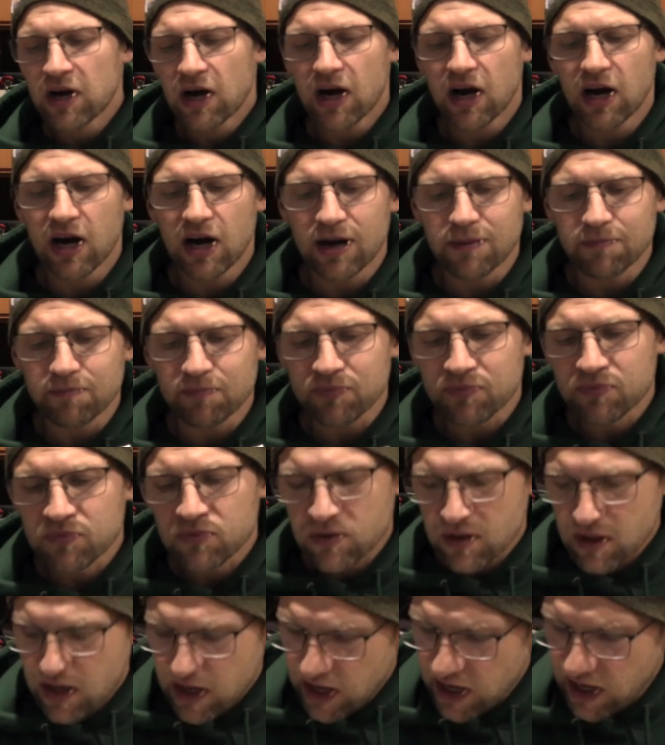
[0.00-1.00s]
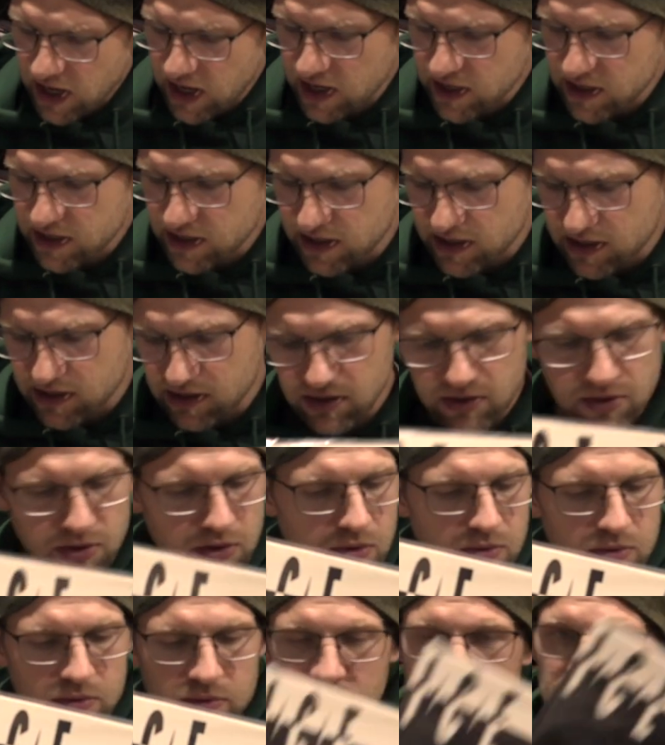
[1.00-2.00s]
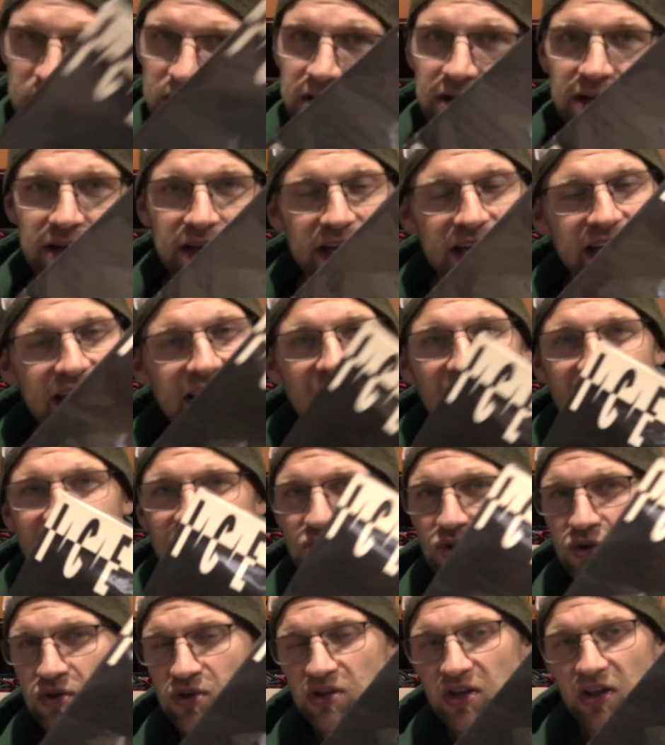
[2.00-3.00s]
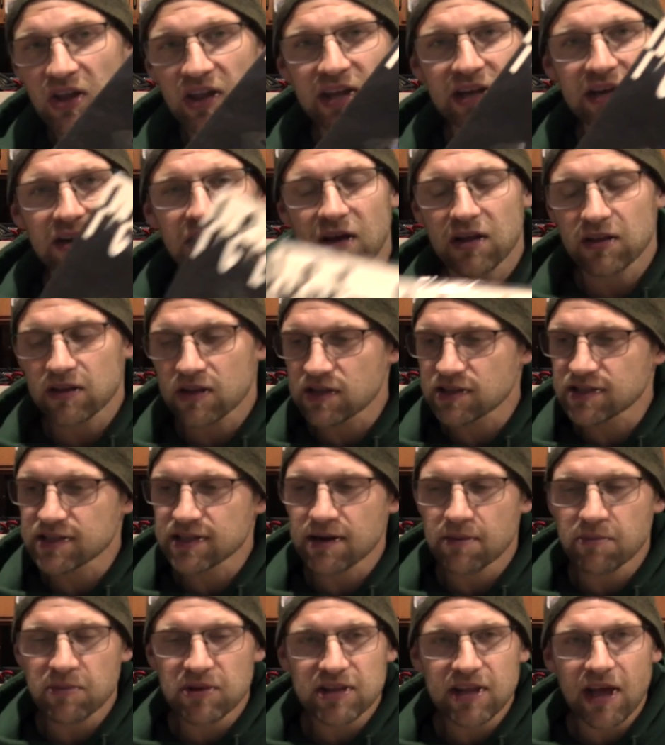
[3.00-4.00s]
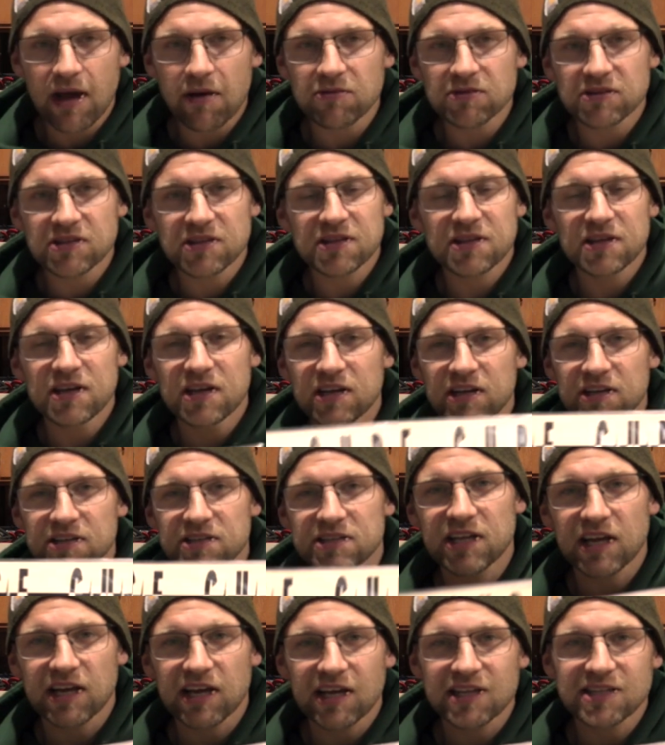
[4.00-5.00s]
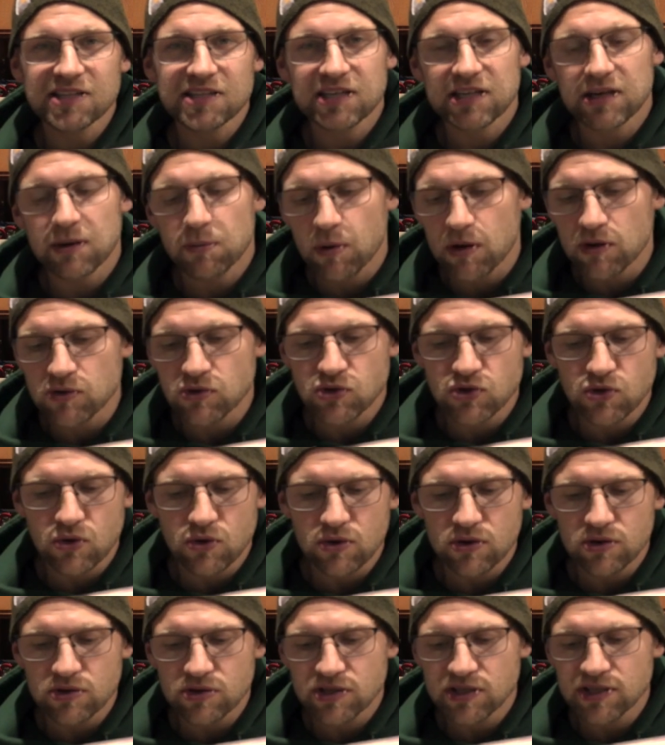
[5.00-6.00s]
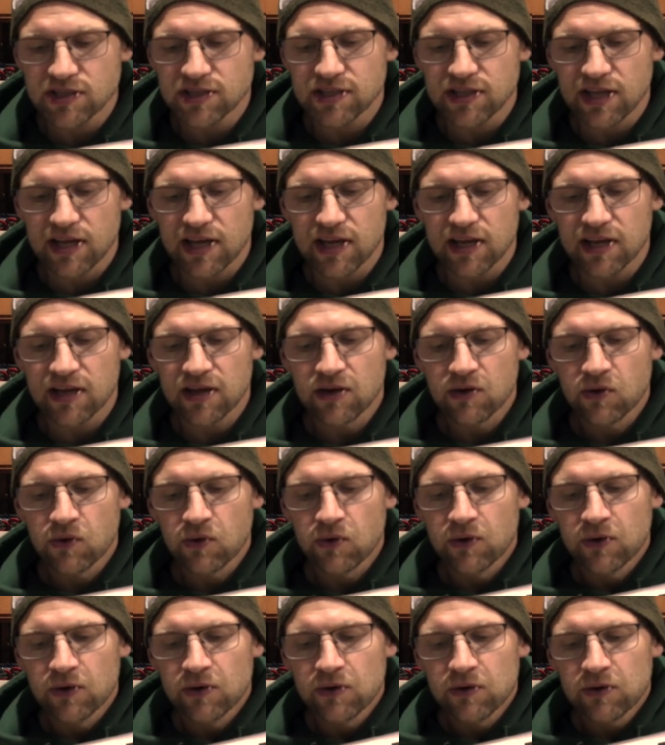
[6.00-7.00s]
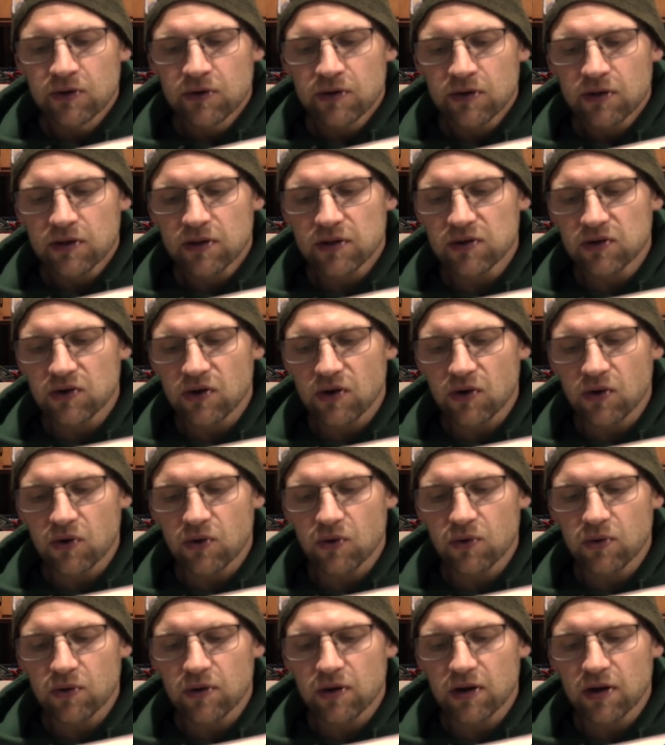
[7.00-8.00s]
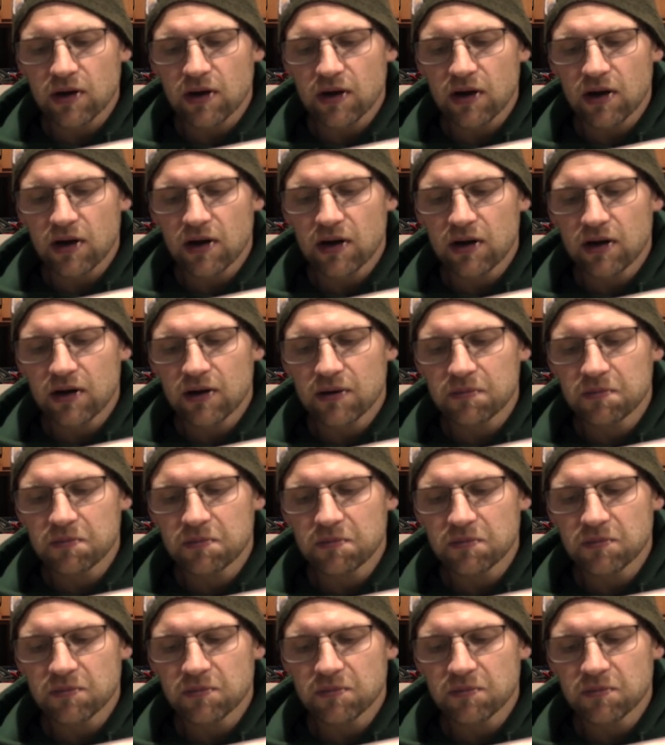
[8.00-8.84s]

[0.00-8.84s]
Um, and he, you know, he got George Clinton on this. And I mean, that was the thing like I said about George, is like, you know, um,